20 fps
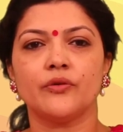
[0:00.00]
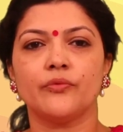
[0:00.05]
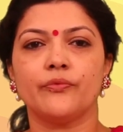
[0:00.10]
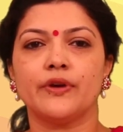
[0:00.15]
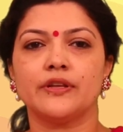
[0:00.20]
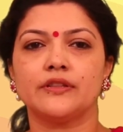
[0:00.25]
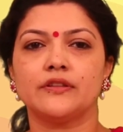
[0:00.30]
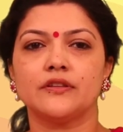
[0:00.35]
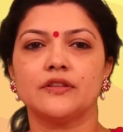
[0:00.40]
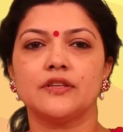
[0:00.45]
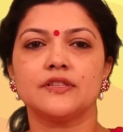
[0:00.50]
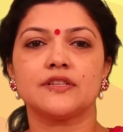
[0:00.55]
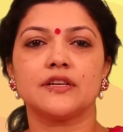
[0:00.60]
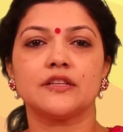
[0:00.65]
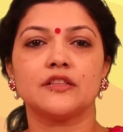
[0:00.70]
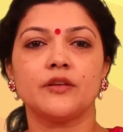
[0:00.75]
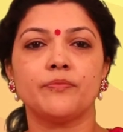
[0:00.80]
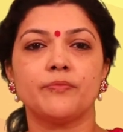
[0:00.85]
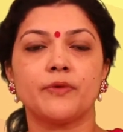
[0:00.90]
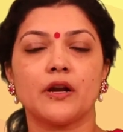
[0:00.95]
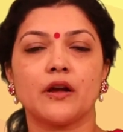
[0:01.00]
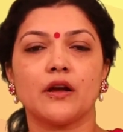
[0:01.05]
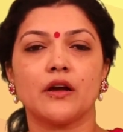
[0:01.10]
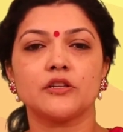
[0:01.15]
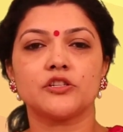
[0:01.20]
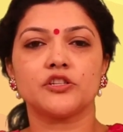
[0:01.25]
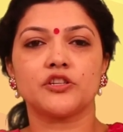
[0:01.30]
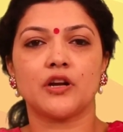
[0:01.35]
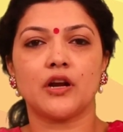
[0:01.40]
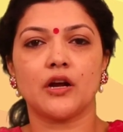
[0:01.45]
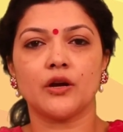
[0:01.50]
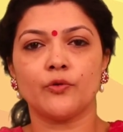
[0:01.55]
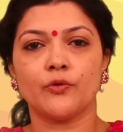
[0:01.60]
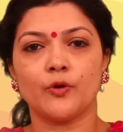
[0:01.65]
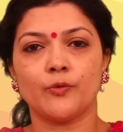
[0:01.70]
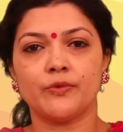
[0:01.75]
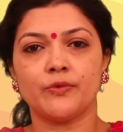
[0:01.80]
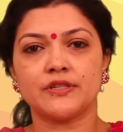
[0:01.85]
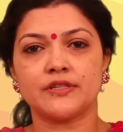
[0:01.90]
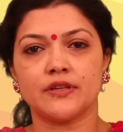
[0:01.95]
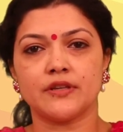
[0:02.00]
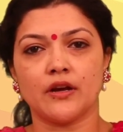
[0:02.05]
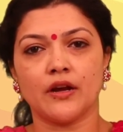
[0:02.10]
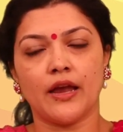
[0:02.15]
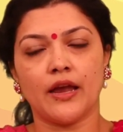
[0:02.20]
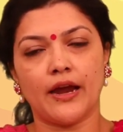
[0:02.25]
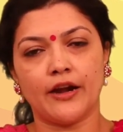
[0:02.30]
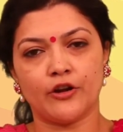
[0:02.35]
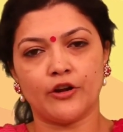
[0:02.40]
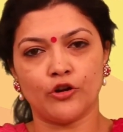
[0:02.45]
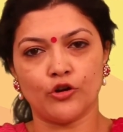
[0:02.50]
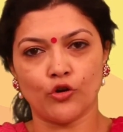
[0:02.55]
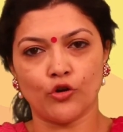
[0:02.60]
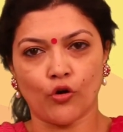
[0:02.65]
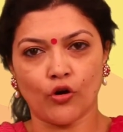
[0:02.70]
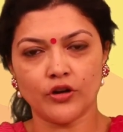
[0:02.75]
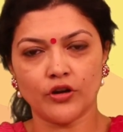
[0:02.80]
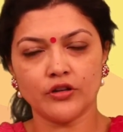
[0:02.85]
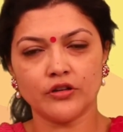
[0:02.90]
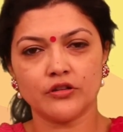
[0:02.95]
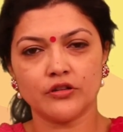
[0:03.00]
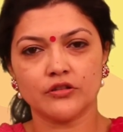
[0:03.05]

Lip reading: whether the Sandhi Prakash rag will be sung at dawn